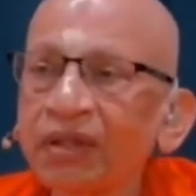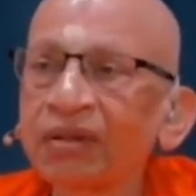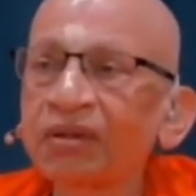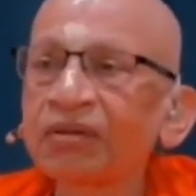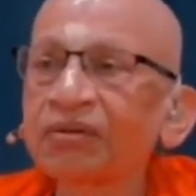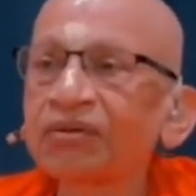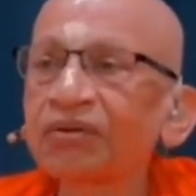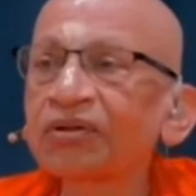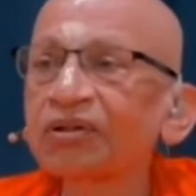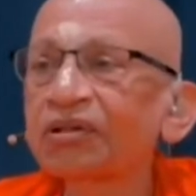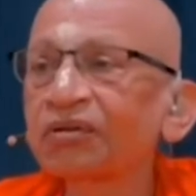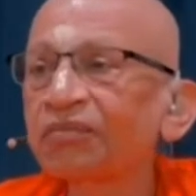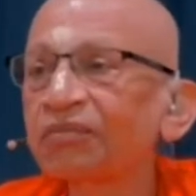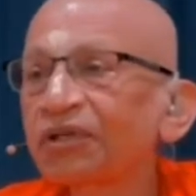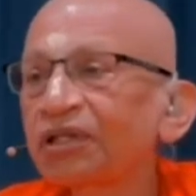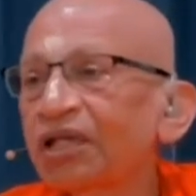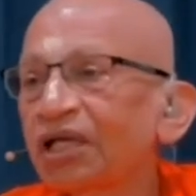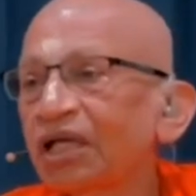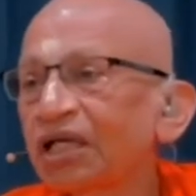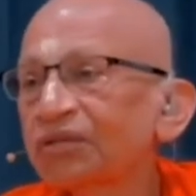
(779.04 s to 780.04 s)
So
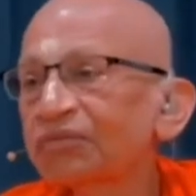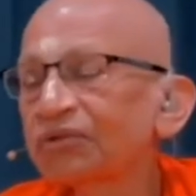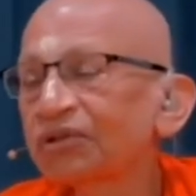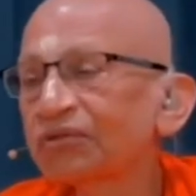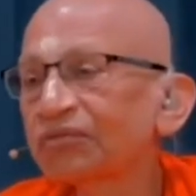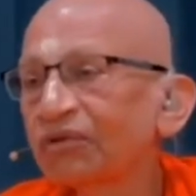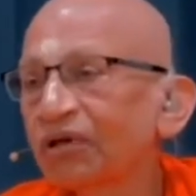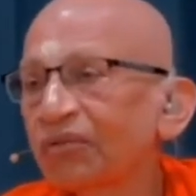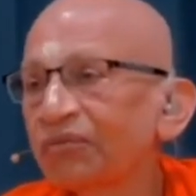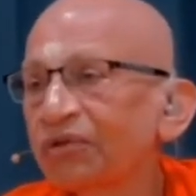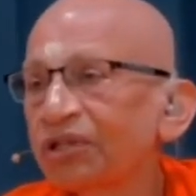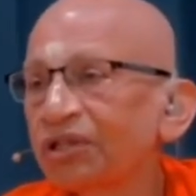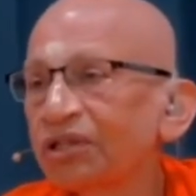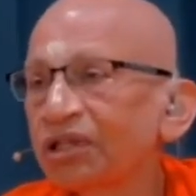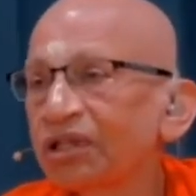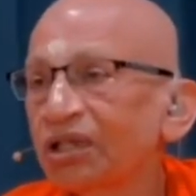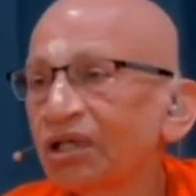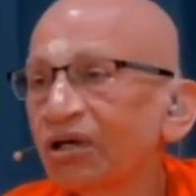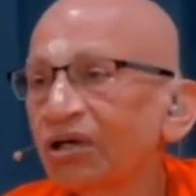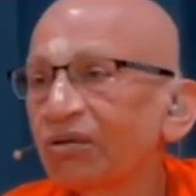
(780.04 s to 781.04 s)
somebody asked me,
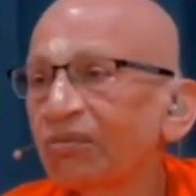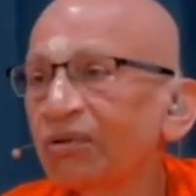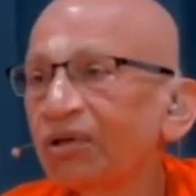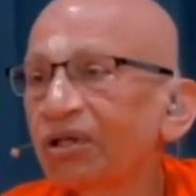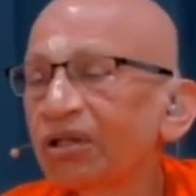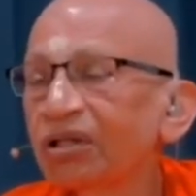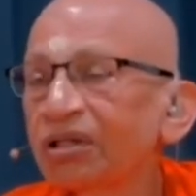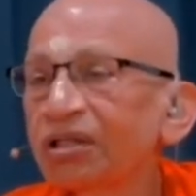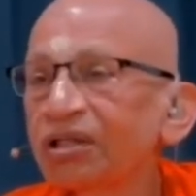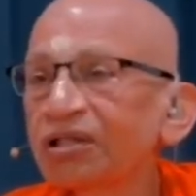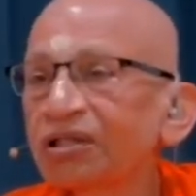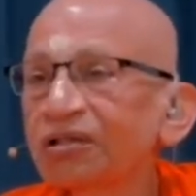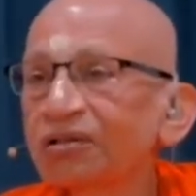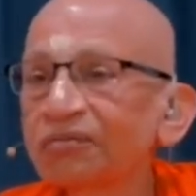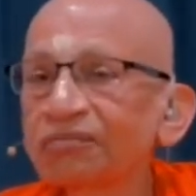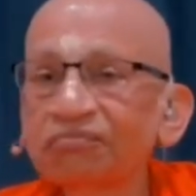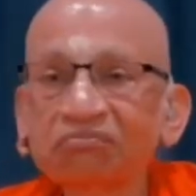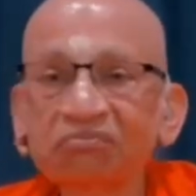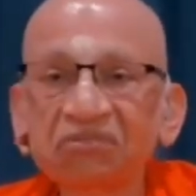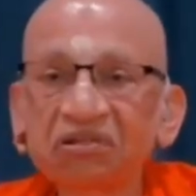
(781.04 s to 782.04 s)
Swamiji, how about
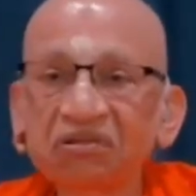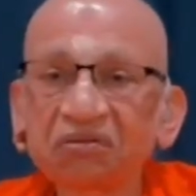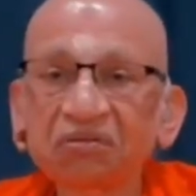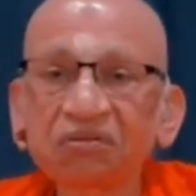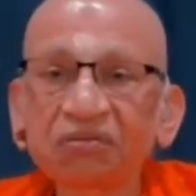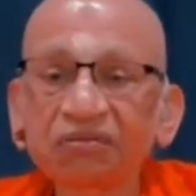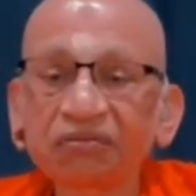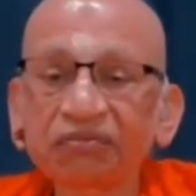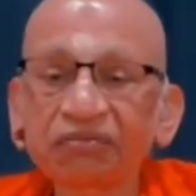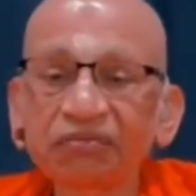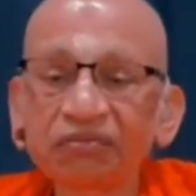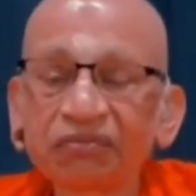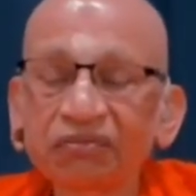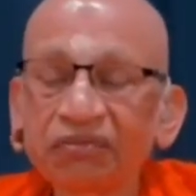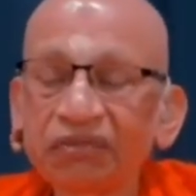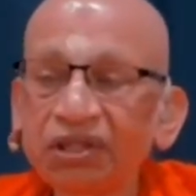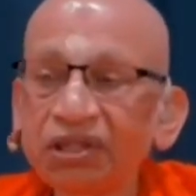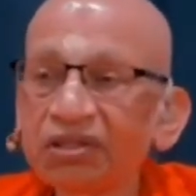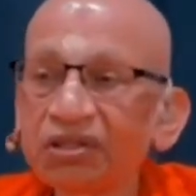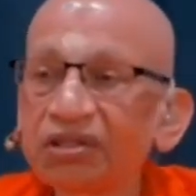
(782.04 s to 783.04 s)
this,
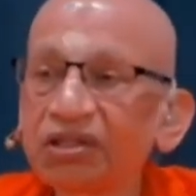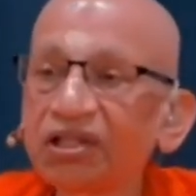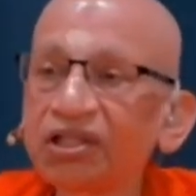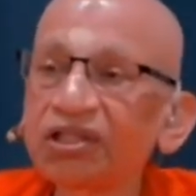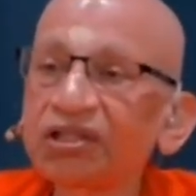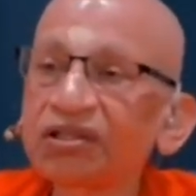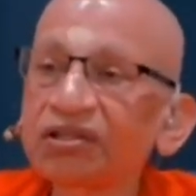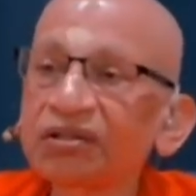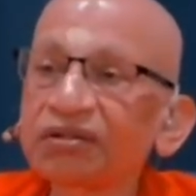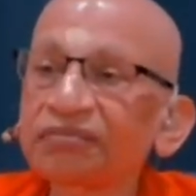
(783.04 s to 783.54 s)
these days